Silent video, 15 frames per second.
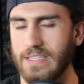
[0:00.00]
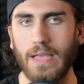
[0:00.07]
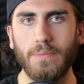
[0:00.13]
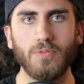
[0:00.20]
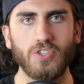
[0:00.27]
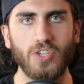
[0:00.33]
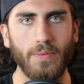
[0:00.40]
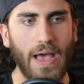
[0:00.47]

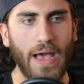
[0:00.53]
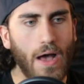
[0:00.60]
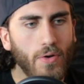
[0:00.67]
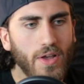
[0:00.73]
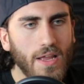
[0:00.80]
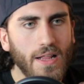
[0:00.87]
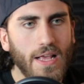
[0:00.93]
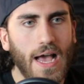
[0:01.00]
discipleship.
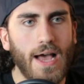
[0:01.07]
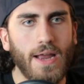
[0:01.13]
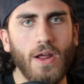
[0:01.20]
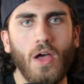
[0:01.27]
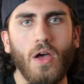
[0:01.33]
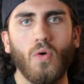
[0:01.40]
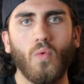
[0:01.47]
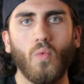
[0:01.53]
How can
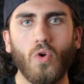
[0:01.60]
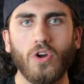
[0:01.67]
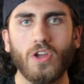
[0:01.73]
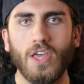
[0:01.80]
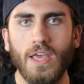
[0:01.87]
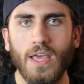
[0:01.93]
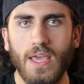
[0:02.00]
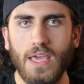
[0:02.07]
God
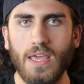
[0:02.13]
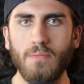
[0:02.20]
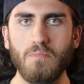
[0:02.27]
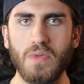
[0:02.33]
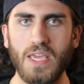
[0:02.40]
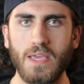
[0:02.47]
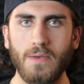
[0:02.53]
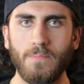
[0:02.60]
work
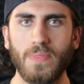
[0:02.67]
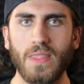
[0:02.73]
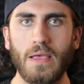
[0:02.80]
in me?